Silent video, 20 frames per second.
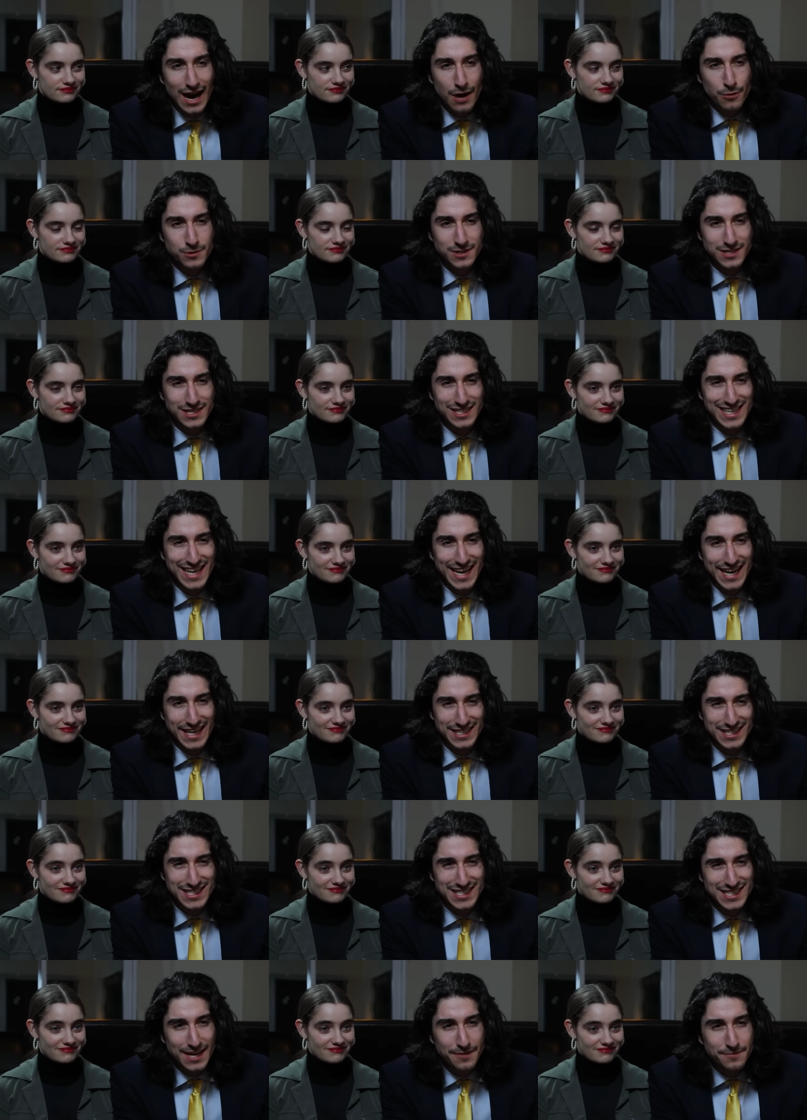Speaker 1: hours a
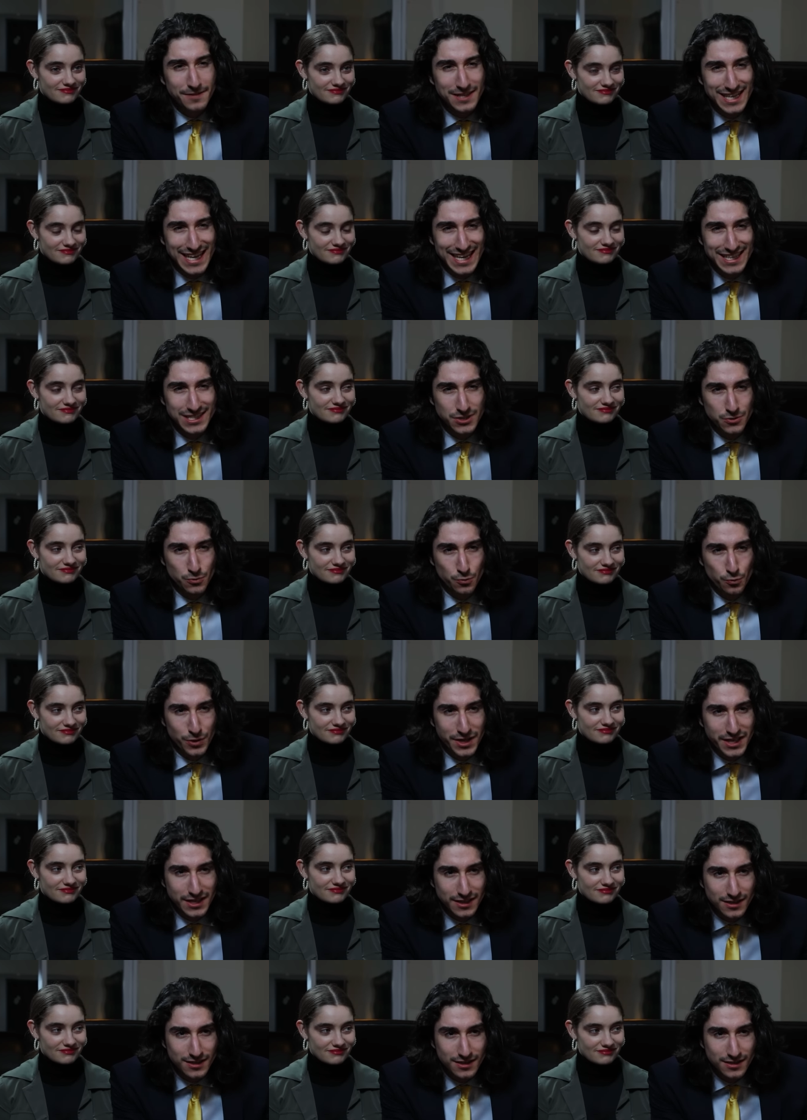day, seven days a
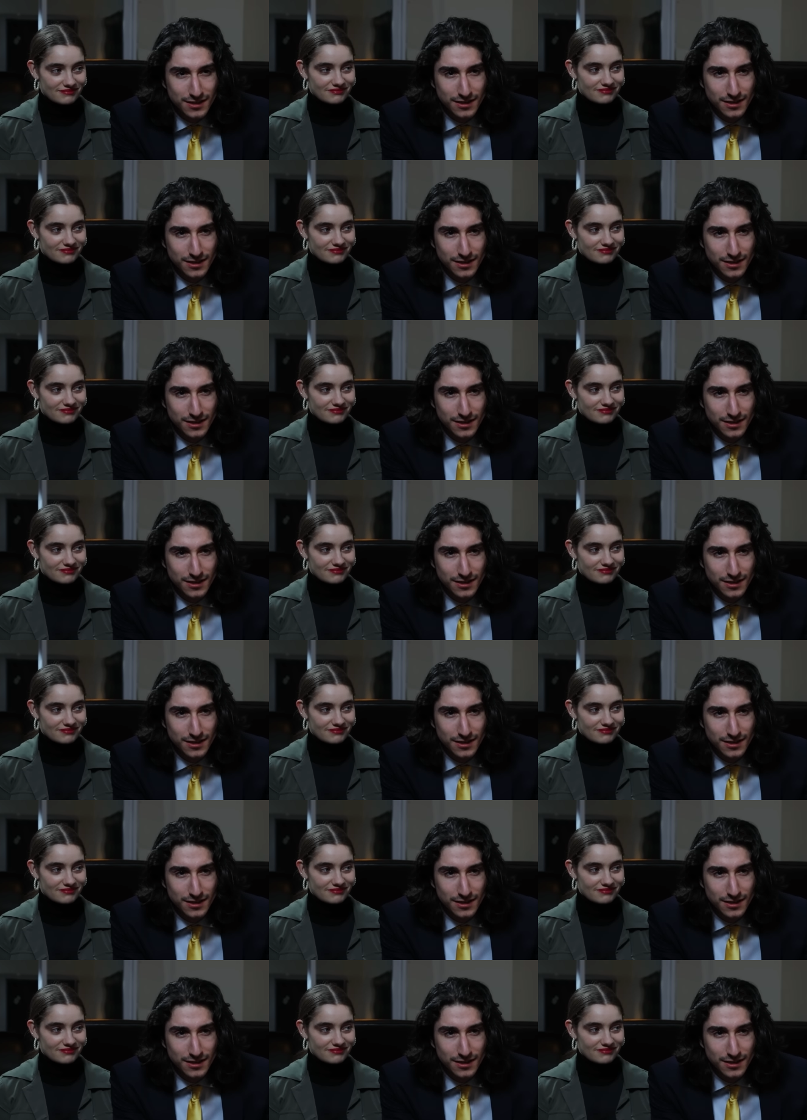week